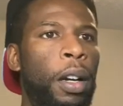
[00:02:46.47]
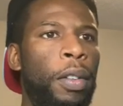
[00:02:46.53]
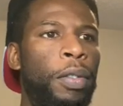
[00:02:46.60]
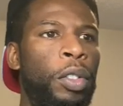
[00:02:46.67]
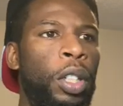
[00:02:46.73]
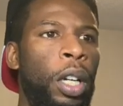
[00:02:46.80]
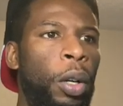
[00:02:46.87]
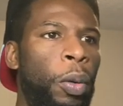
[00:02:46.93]
you
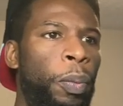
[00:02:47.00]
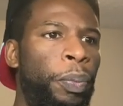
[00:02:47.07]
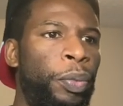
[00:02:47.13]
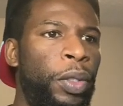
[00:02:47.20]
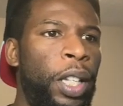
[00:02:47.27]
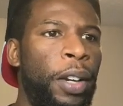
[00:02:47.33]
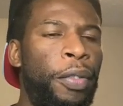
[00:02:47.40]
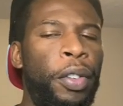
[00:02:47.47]
know,
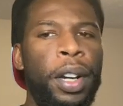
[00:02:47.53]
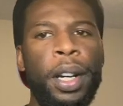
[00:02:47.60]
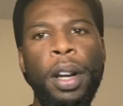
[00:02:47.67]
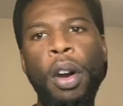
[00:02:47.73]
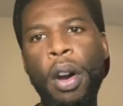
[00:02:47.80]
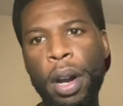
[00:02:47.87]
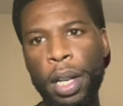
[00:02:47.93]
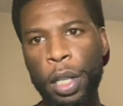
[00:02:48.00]
different
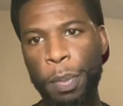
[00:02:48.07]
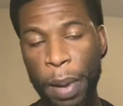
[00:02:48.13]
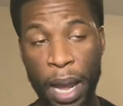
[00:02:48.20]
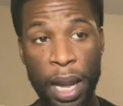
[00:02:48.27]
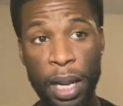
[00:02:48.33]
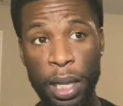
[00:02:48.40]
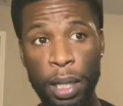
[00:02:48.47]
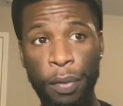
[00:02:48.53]
artist
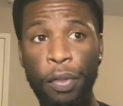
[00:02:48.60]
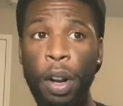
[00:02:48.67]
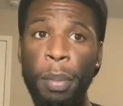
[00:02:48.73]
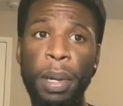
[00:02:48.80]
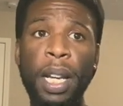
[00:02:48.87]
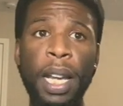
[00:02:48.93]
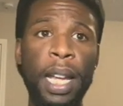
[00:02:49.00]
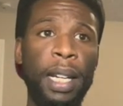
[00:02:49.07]
page from
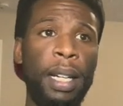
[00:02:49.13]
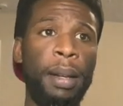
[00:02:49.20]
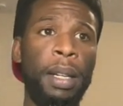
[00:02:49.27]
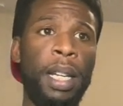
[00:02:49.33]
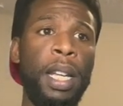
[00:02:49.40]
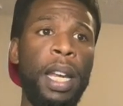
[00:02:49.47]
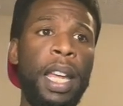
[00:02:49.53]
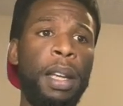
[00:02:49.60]

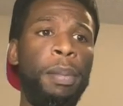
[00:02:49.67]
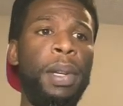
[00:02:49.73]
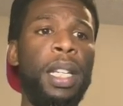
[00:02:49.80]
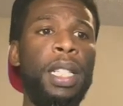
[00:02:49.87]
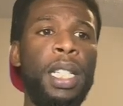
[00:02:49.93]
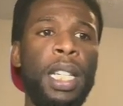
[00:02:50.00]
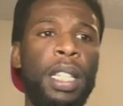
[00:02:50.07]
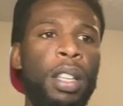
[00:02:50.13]
KollectMe,
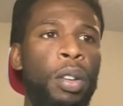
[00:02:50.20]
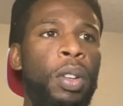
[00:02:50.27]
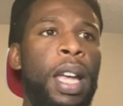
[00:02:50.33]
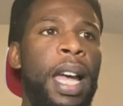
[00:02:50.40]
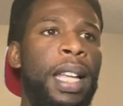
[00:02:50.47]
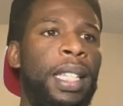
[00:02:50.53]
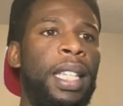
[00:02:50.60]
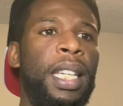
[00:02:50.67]
just so you
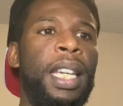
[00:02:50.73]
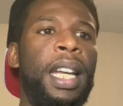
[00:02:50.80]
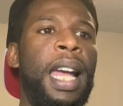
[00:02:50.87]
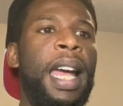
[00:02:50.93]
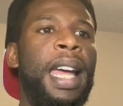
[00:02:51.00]
guys can get an